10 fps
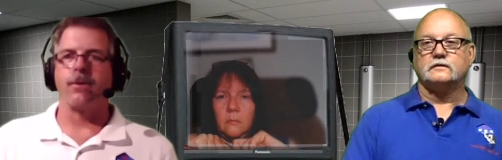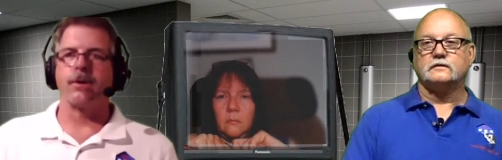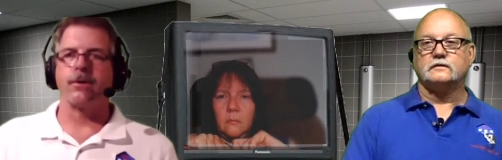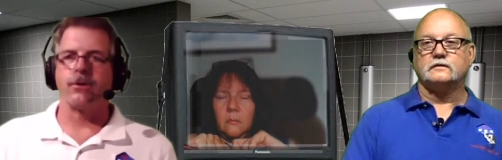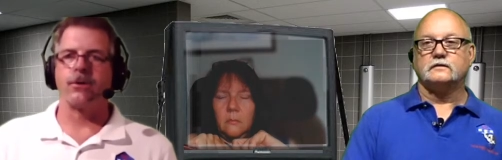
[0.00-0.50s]

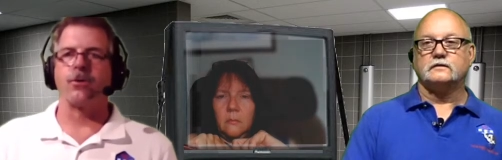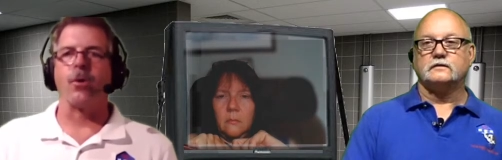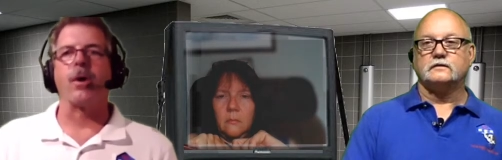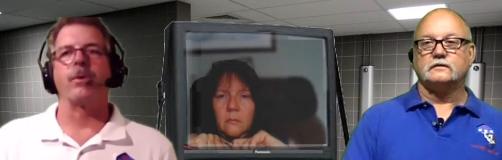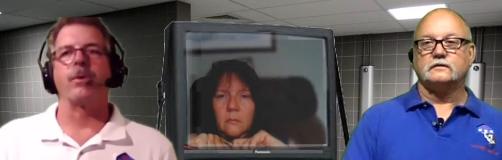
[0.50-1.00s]
Speaker 1: or a good
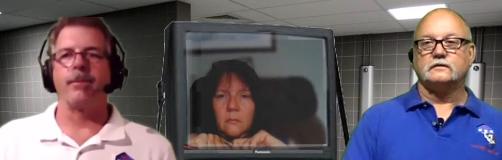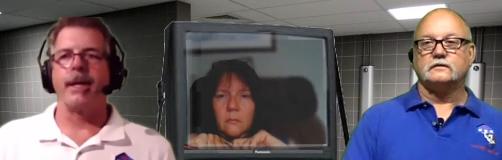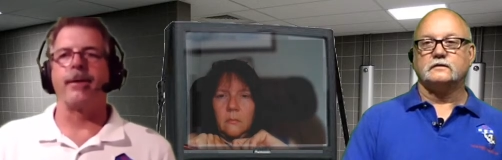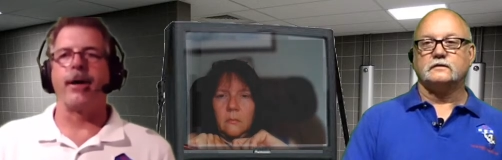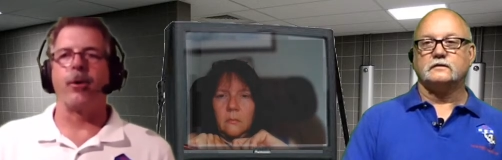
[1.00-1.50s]
store will
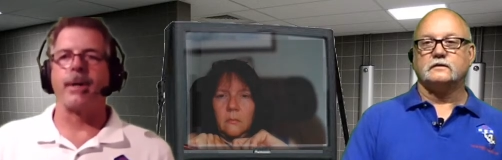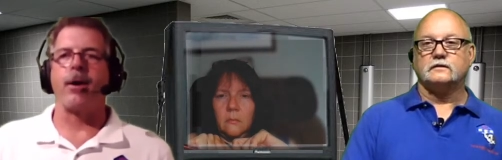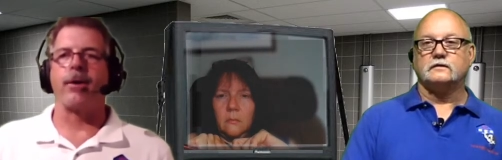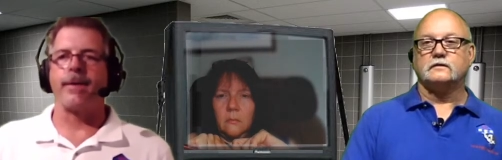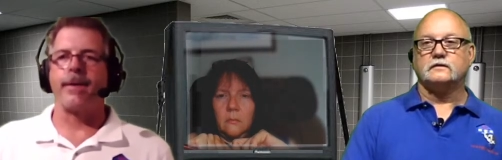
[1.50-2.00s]
be able to help
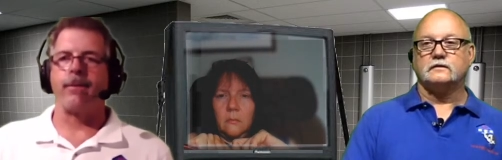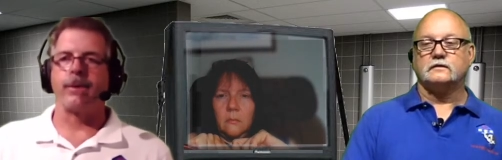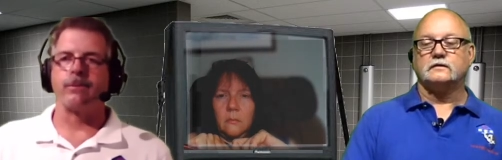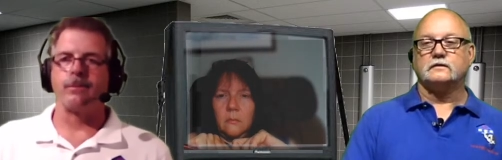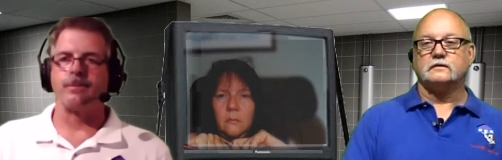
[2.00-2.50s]
you out on
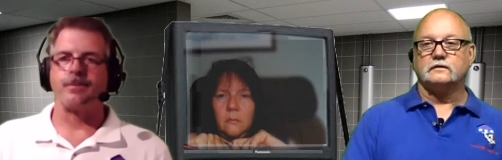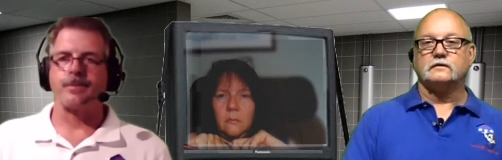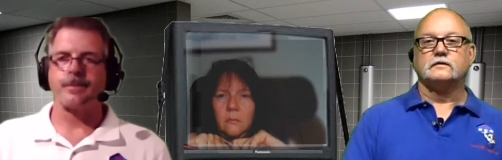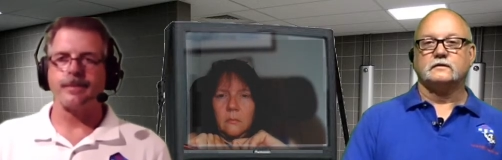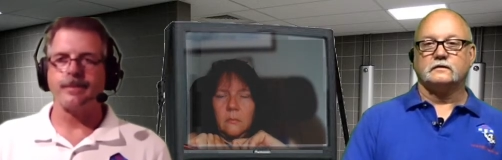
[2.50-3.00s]
that one.
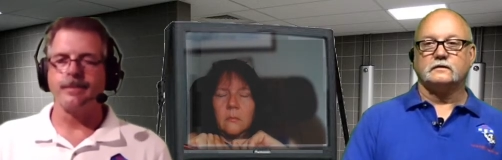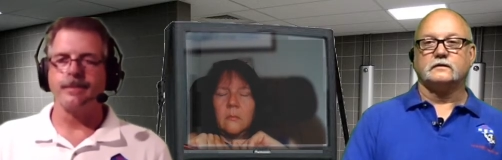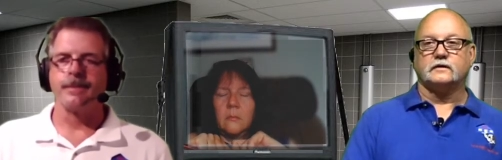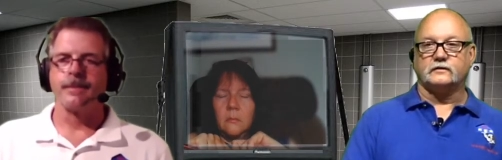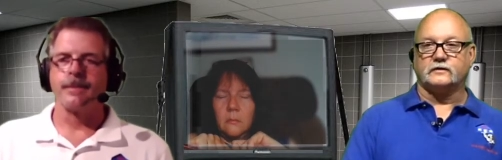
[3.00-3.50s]

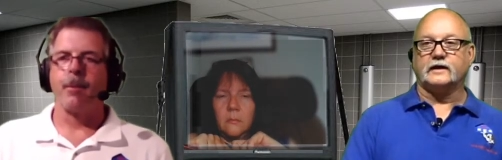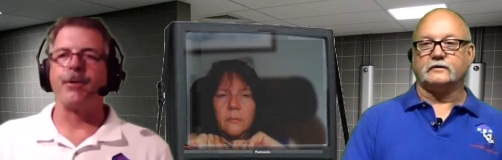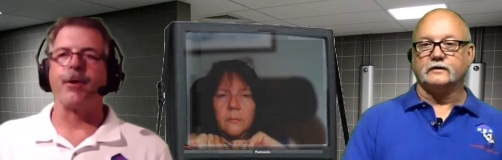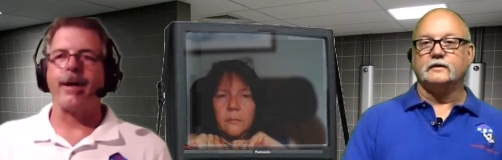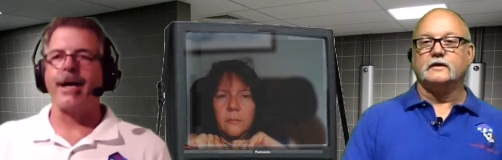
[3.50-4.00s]

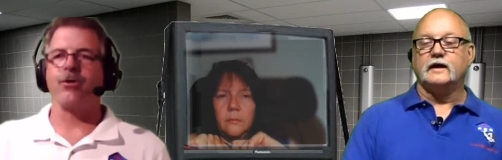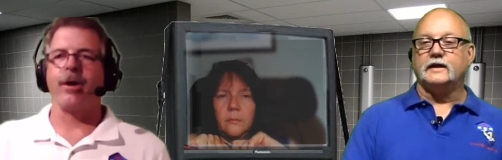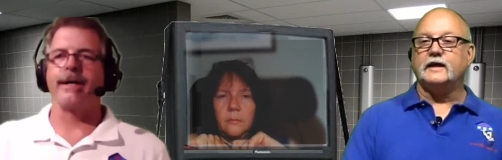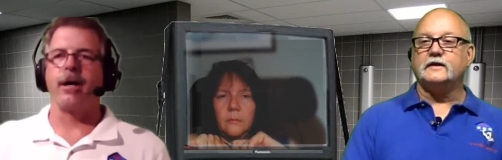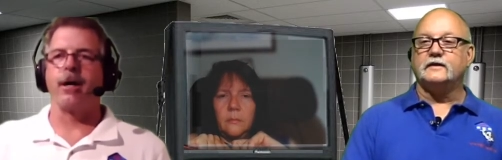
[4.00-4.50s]
Exactly. But they're not
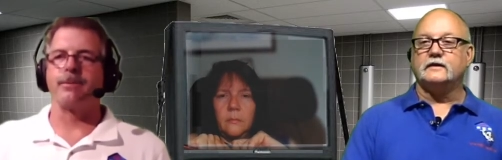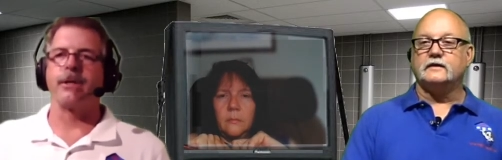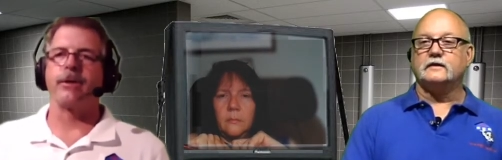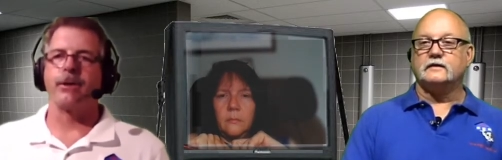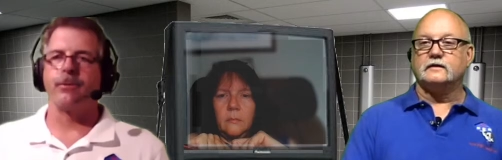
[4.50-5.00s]
trying and to then,
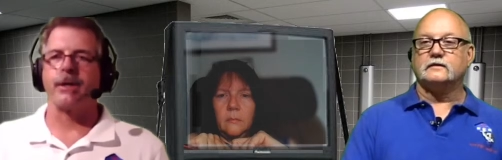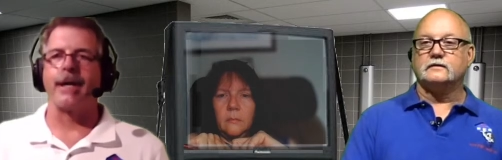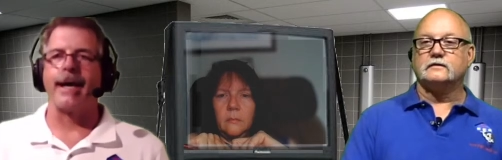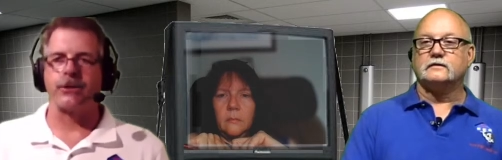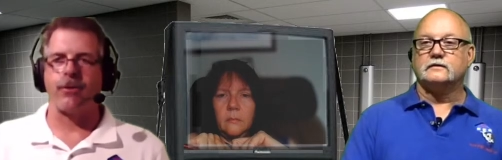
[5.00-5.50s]
upsell you with
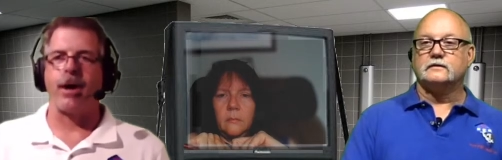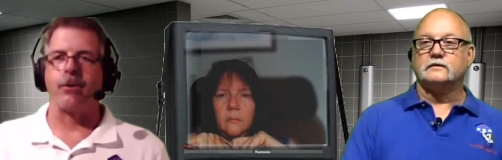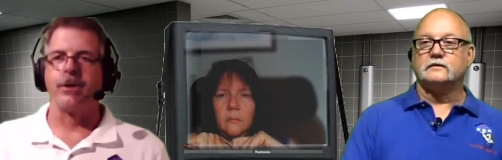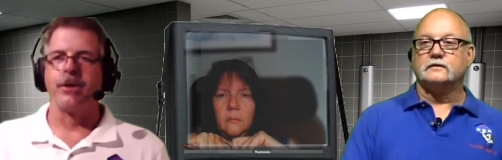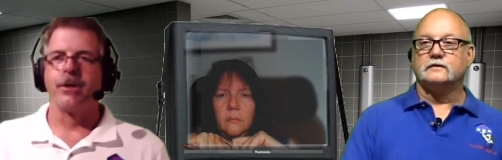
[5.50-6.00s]
glass
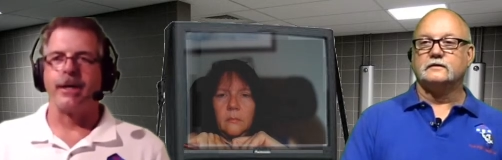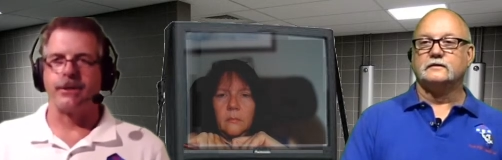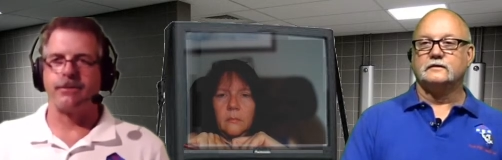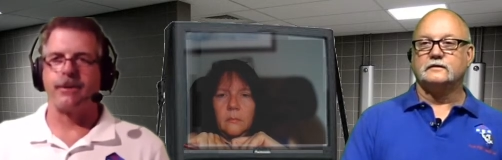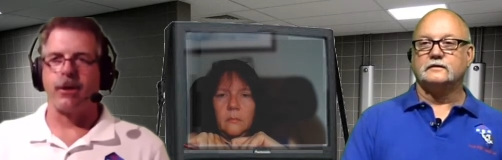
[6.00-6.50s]
grout.
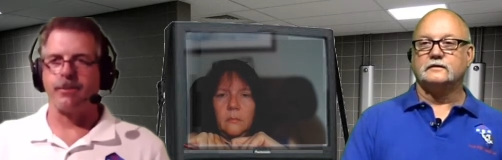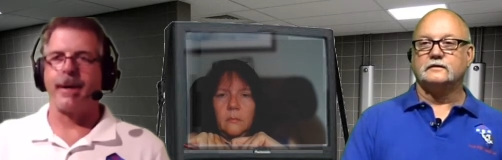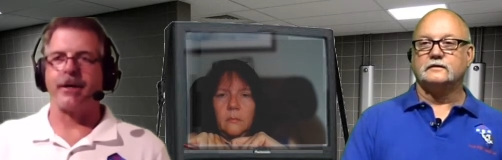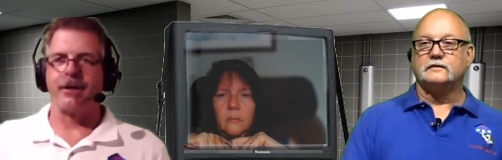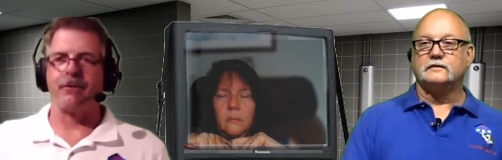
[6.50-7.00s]
It does
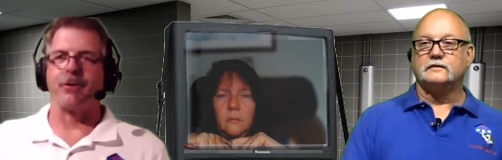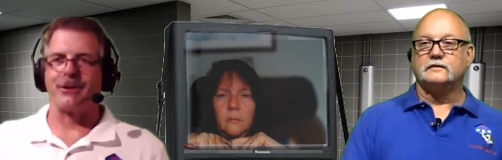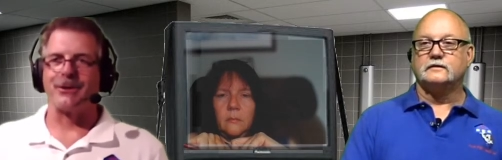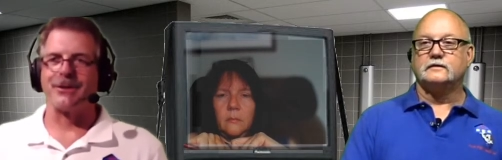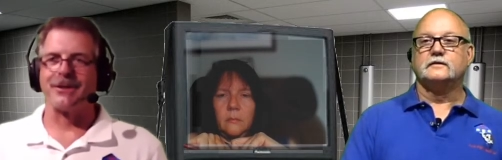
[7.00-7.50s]
make a
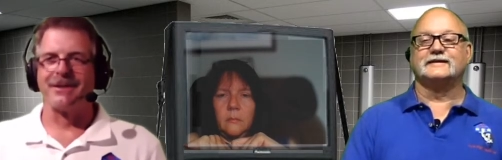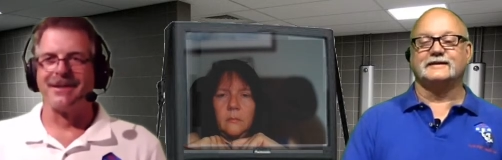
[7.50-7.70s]
difference.